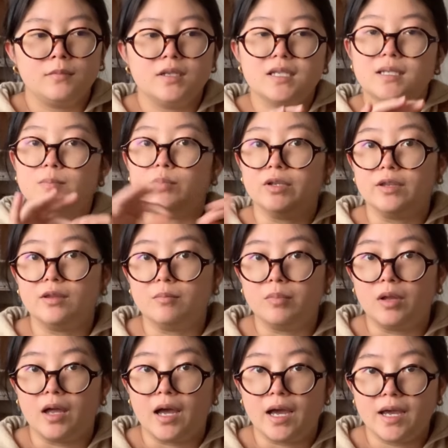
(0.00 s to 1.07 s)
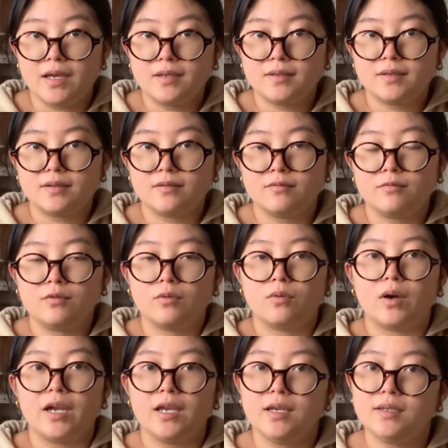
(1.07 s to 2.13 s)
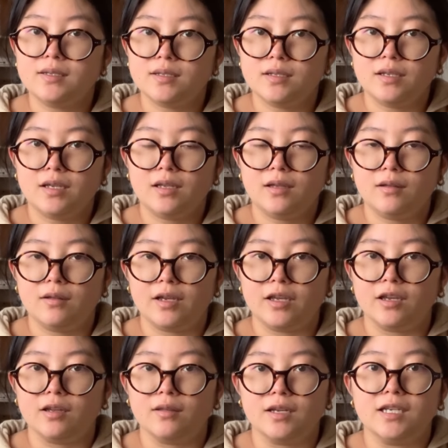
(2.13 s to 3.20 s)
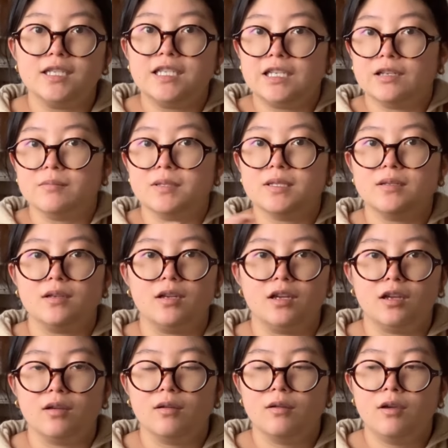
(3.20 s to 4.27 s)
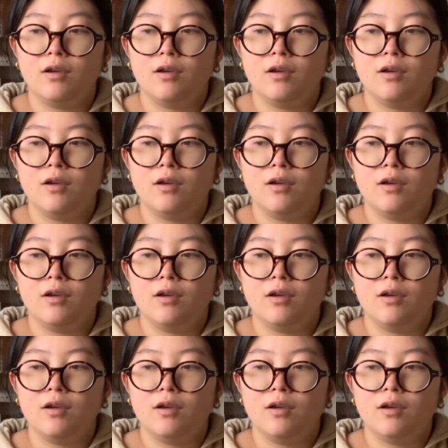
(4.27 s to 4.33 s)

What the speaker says: split the plies quite easily, like in like DMC